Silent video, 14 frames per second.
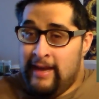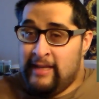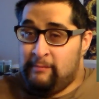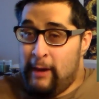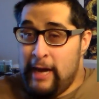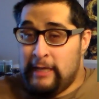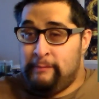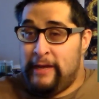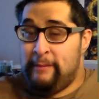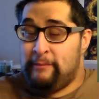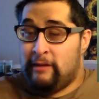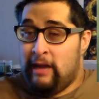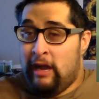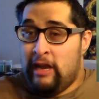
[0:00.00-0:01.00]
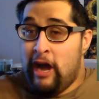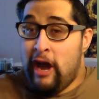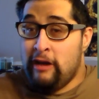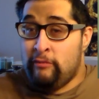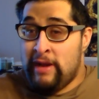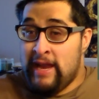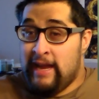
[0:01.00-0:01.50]
He bites people a
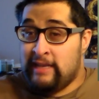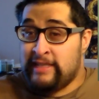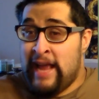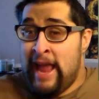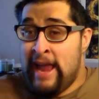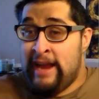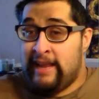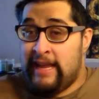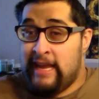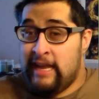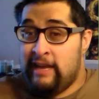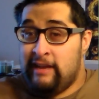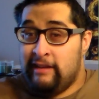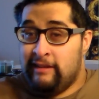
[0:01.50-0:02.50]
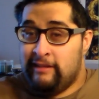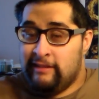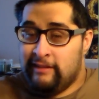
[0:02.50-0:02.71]
lot when he gets angry.